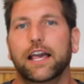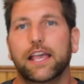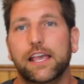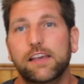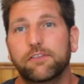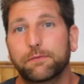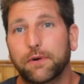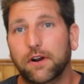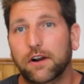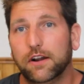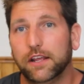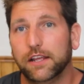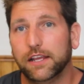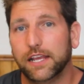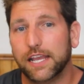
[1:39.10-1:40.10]
IF
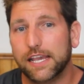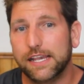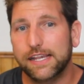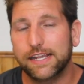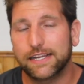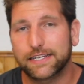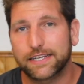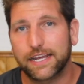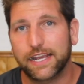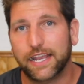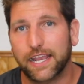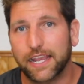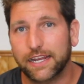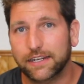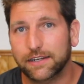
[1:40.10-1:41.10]
Party is a
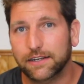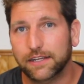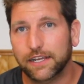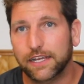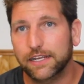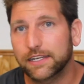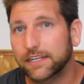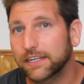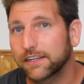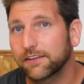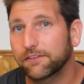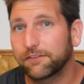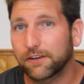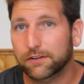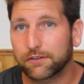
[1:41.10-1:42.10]
indie
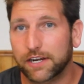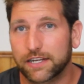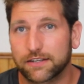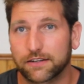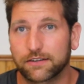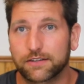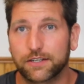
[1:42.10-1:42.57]
fundraiser.